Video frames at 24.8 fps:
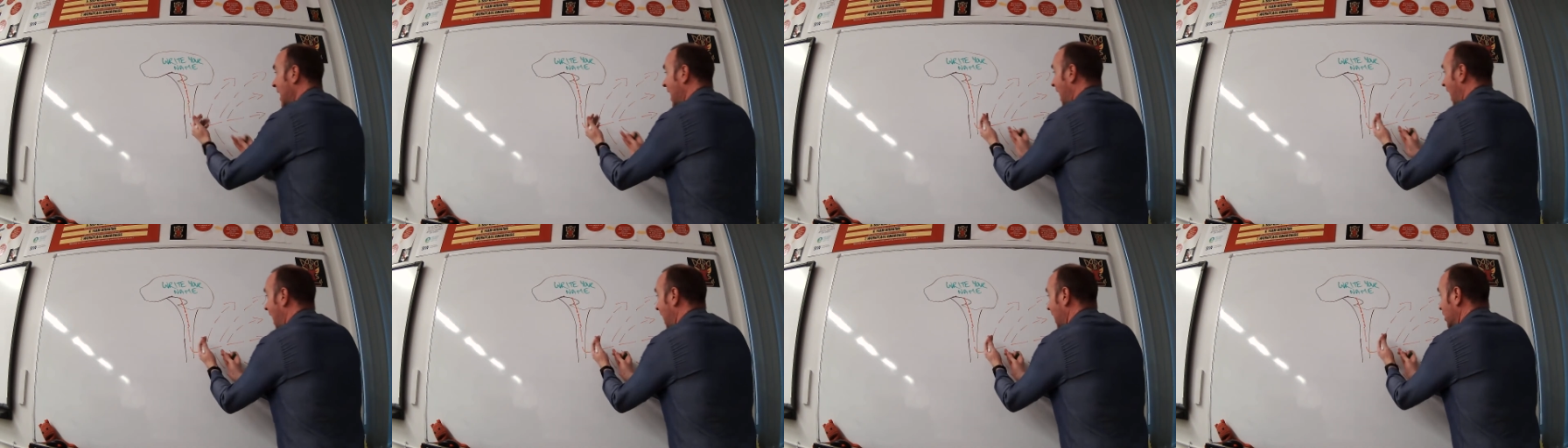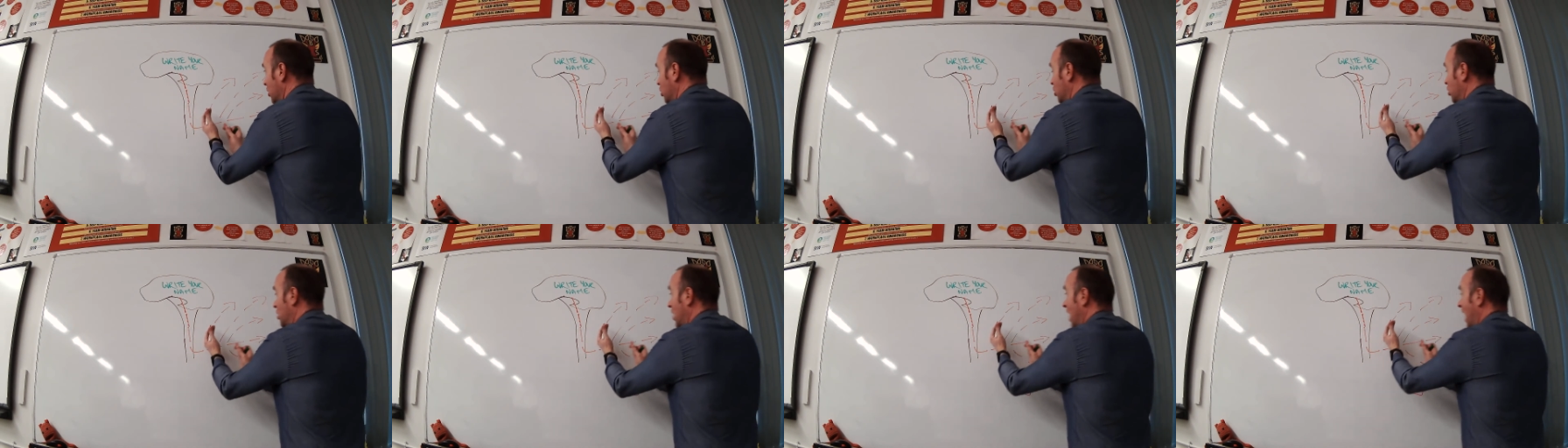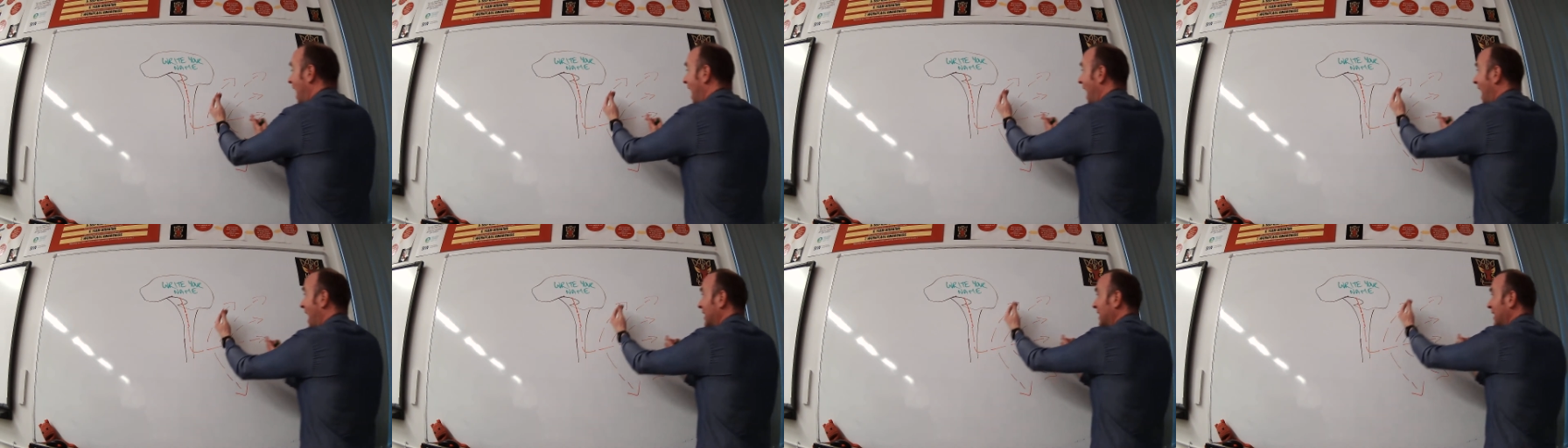and
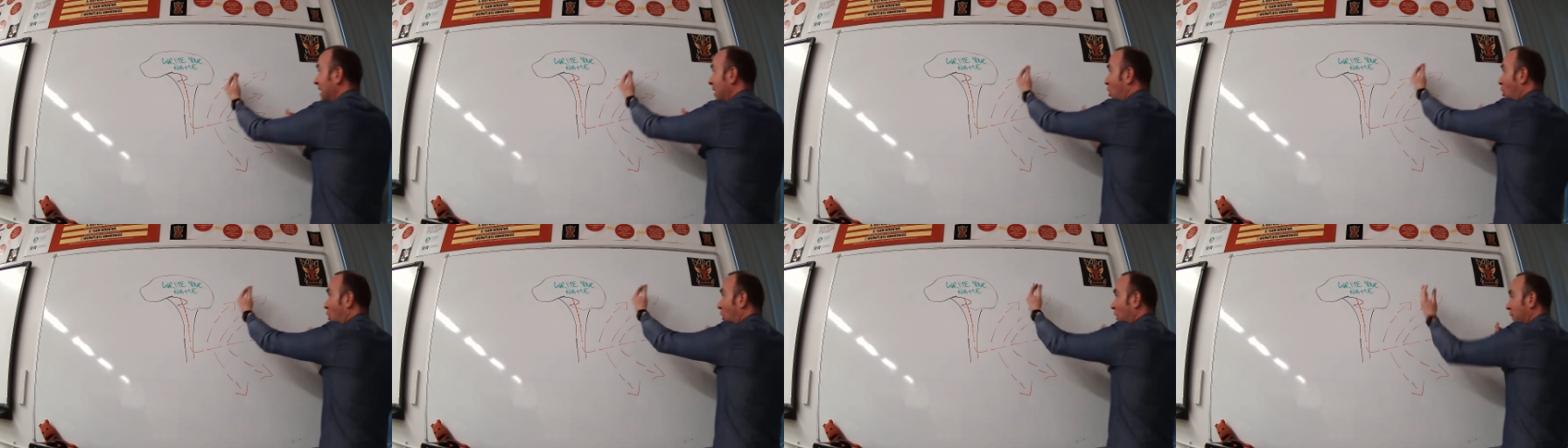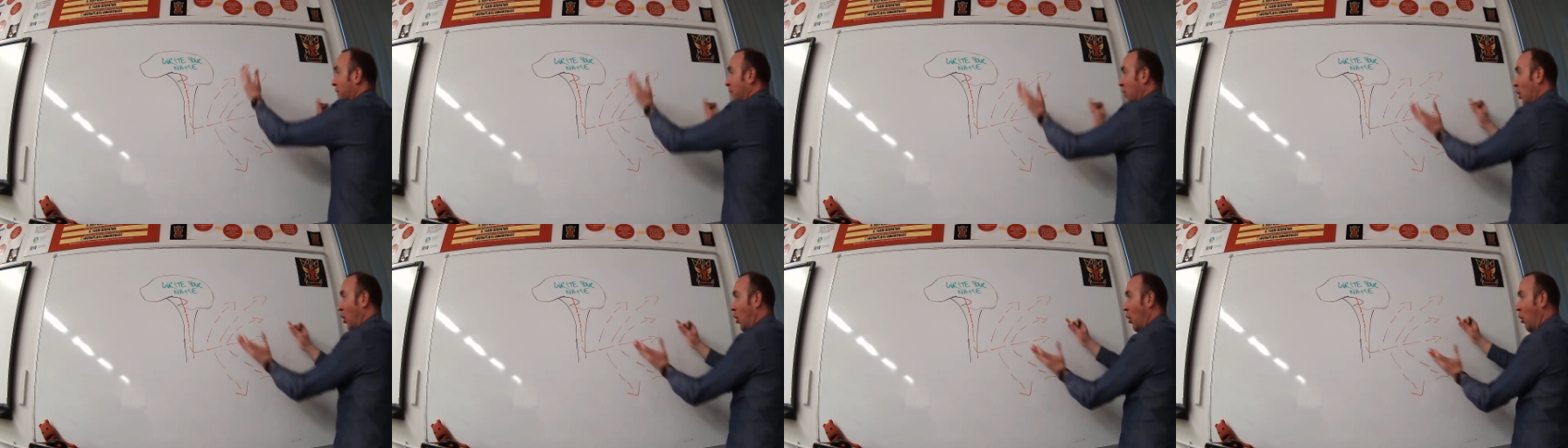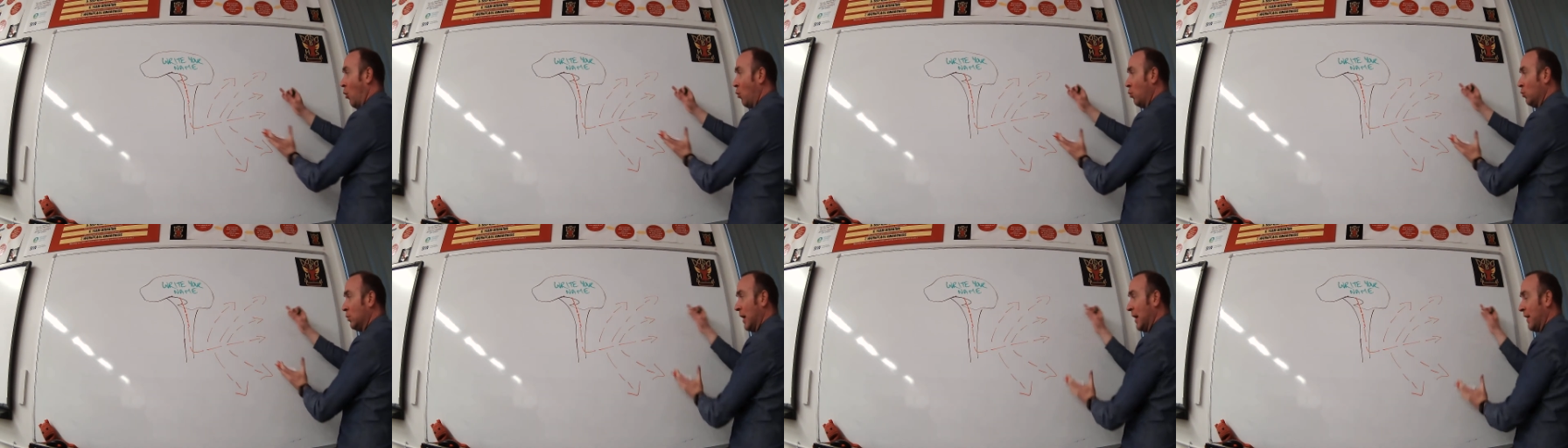heading off to
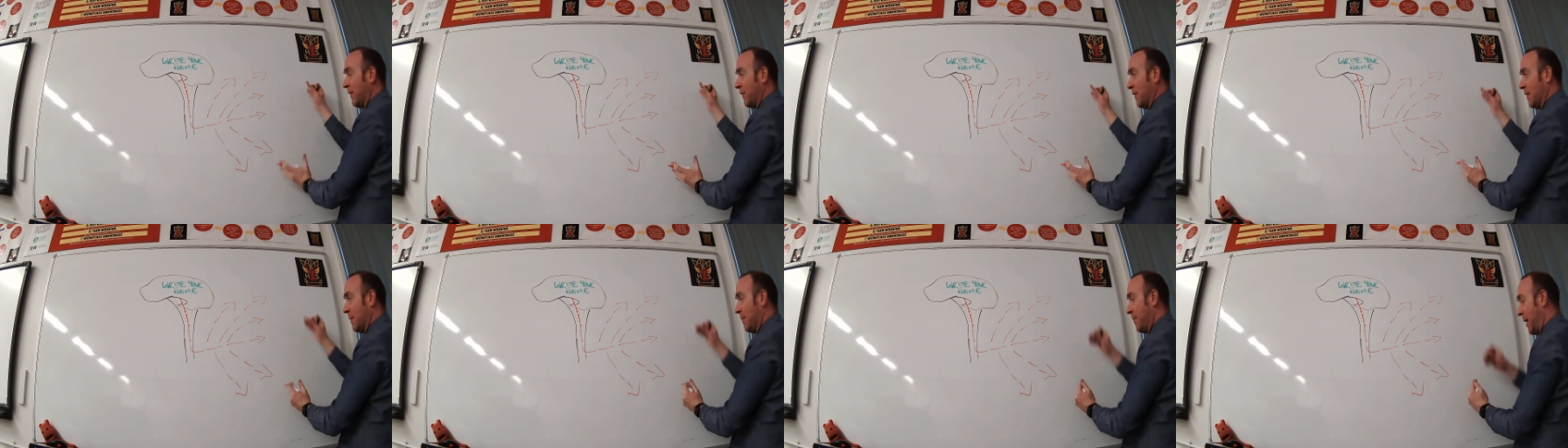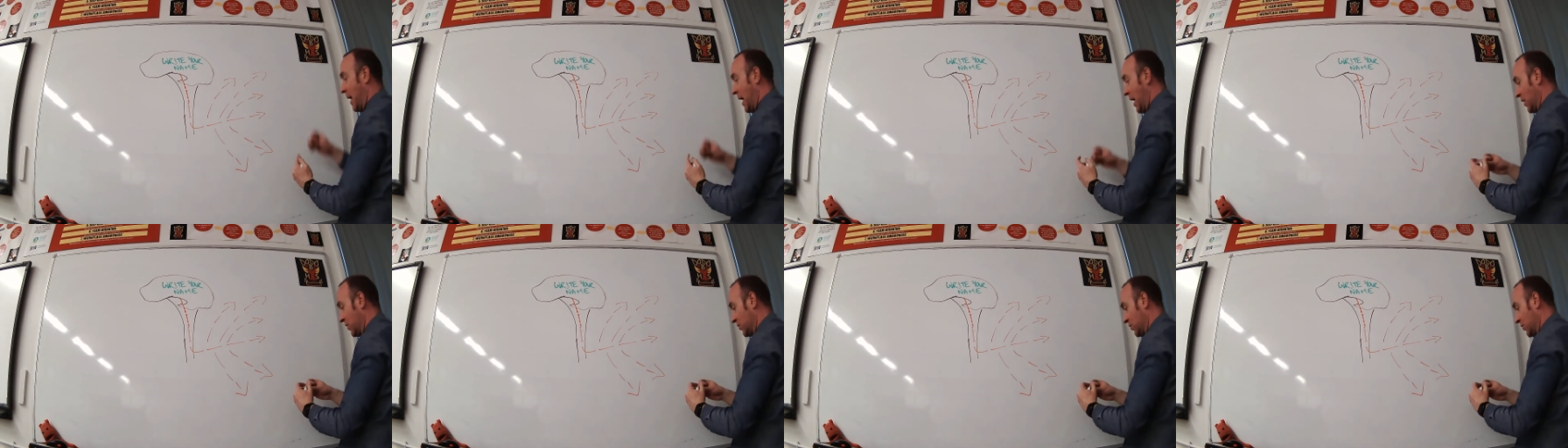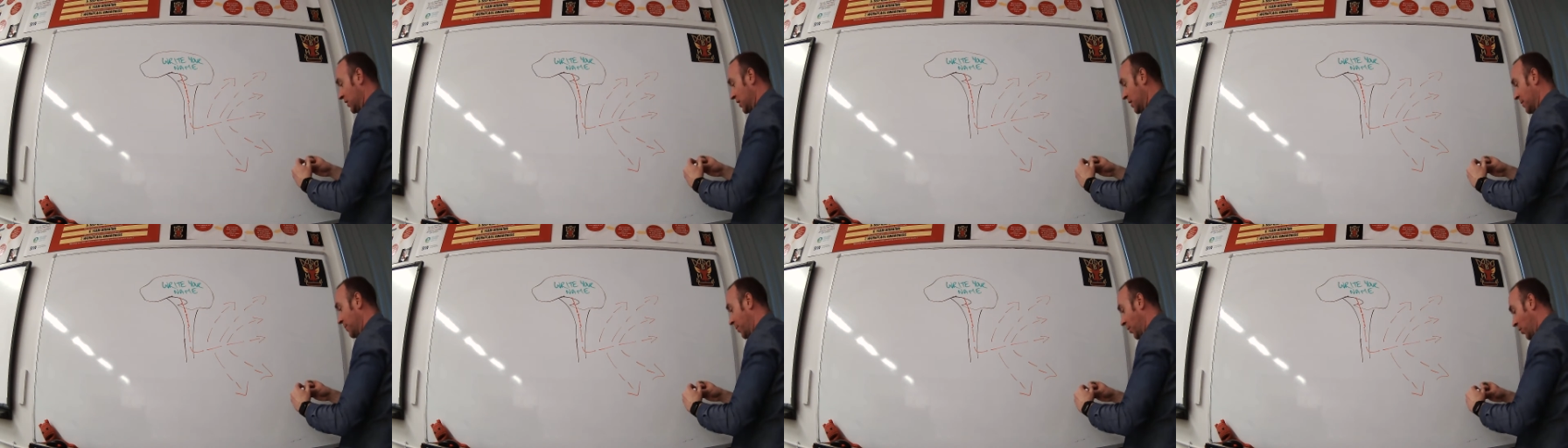all different parts
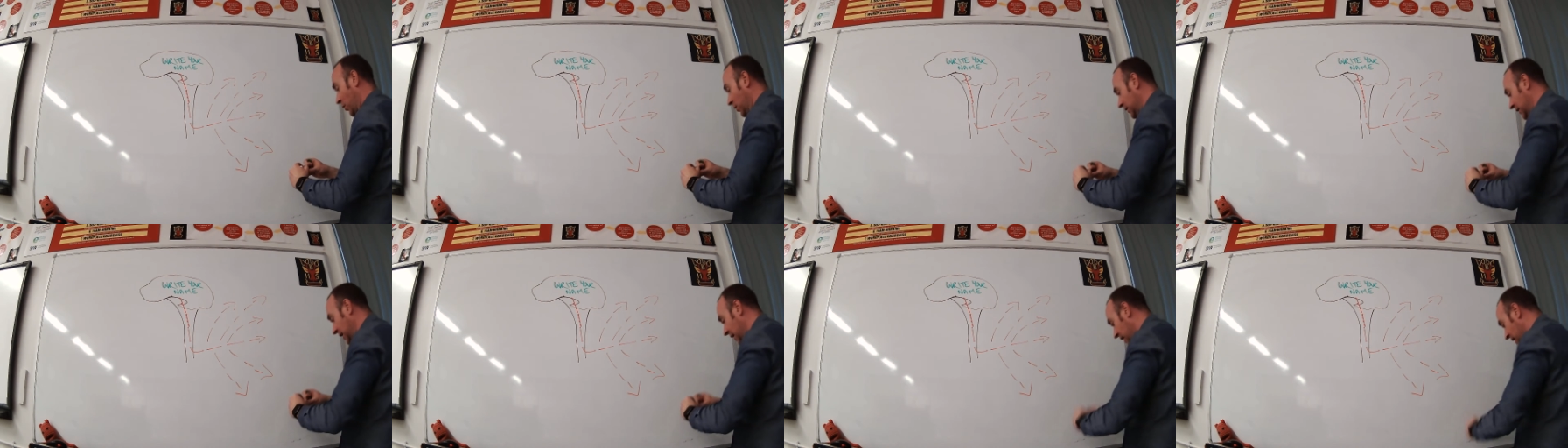of the body,